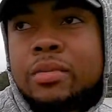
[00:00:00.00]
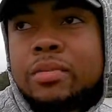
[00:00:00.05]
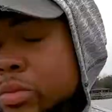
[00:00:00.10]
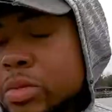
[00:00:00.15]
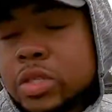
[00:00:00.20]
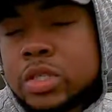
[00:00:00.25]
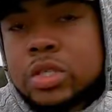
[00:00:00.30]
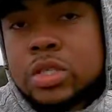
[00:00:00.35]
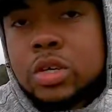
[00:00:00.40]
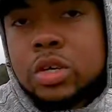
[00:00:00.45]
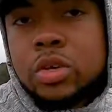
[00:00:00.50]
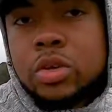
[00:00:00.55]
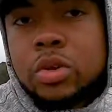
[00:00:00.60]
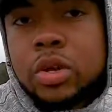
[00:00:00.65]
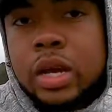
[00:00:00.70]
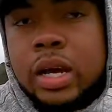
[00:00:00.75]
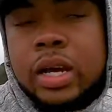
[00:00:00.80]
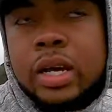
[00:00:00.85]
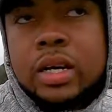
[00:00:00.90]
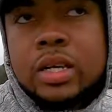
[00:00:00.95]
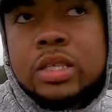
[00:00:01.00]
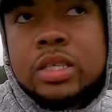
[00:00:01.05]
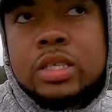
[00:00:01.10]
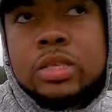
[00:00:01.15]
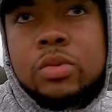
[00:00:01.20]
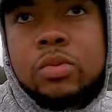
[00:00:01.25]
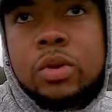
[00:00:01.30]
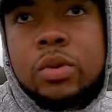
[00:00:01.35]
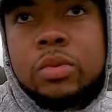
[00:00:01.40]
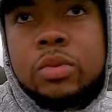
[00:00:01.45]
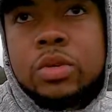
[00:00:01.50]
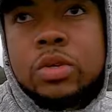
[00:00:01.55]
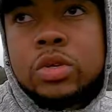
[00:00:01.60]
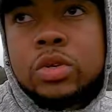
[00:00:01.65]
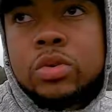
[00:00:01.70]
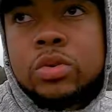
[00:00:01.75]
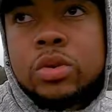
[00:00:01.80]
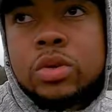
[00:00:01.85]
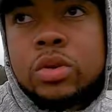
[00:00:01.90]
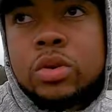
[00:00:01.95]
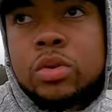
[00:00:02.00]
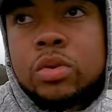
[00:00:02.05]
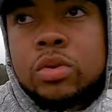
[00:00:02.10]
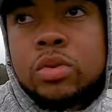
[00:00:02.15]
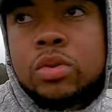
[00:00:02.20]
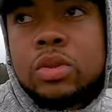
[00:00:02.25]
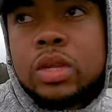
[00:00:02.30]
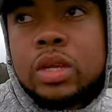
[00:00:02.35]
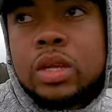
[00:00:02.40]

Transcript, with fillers: I'm gonna just show you guys what we're doing on